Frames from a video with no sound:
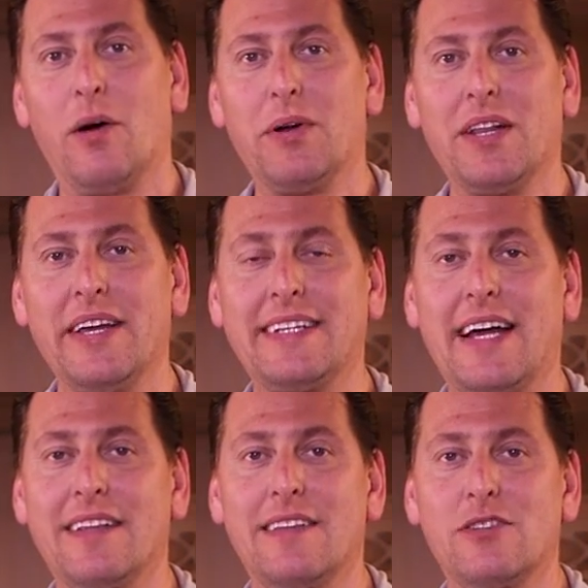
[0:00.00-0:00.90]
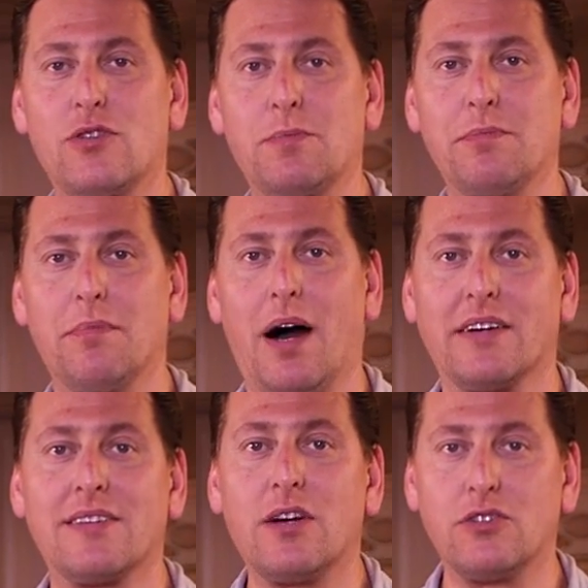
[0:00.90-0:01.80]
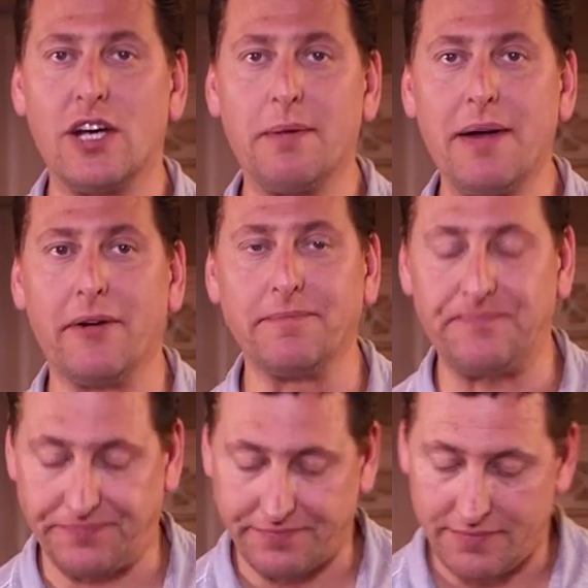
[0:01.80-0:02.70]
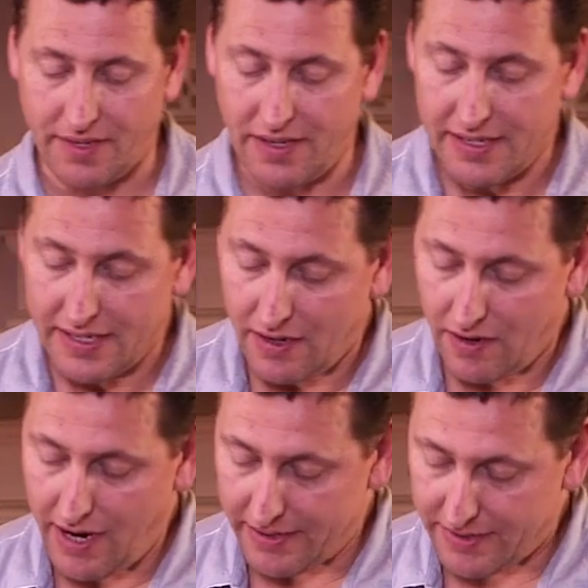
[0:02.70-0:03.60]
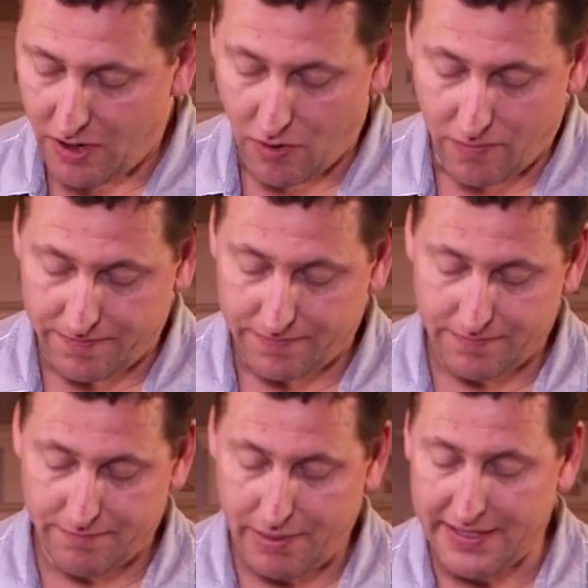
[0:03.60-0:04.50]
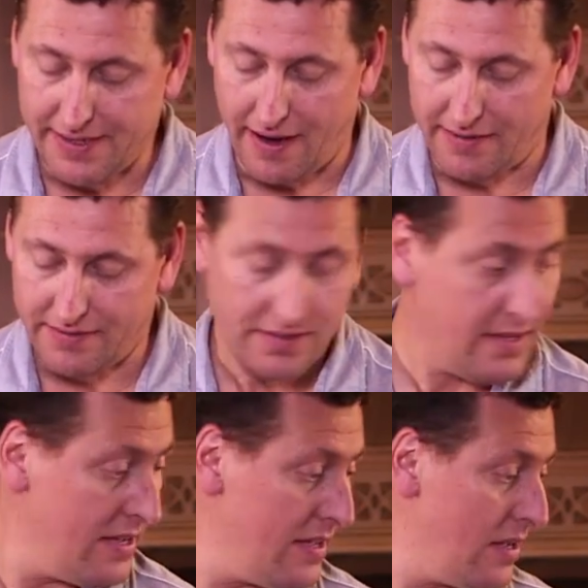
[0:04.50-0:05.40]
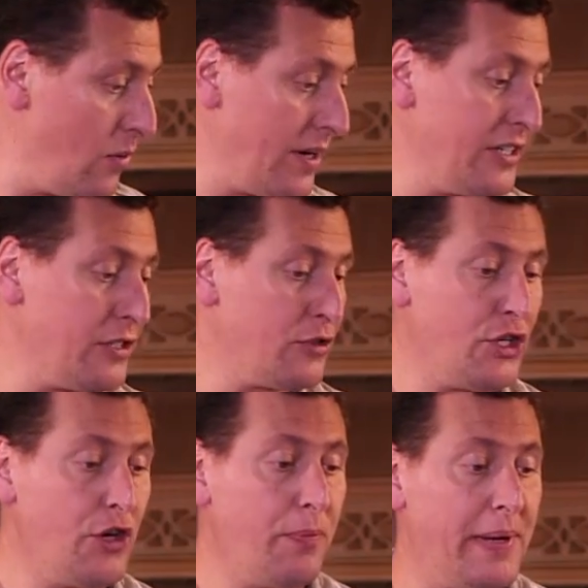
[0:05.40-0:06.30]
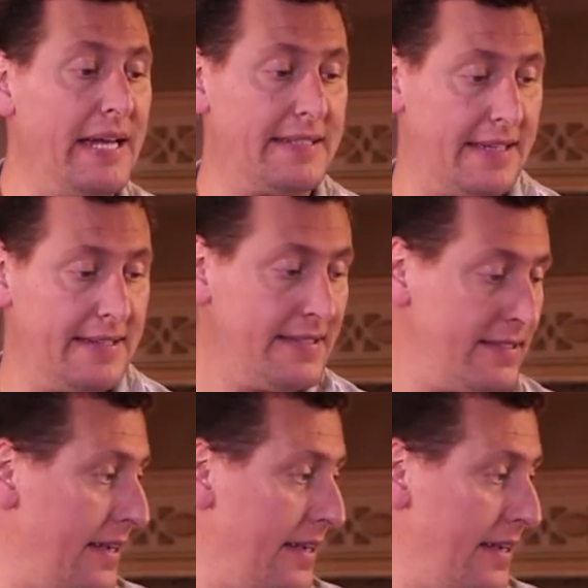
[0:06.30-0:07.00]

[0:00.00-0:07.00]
I'll put a link down in the description box. Go check him out. All right, so pizza. We're gonna do two pizzas,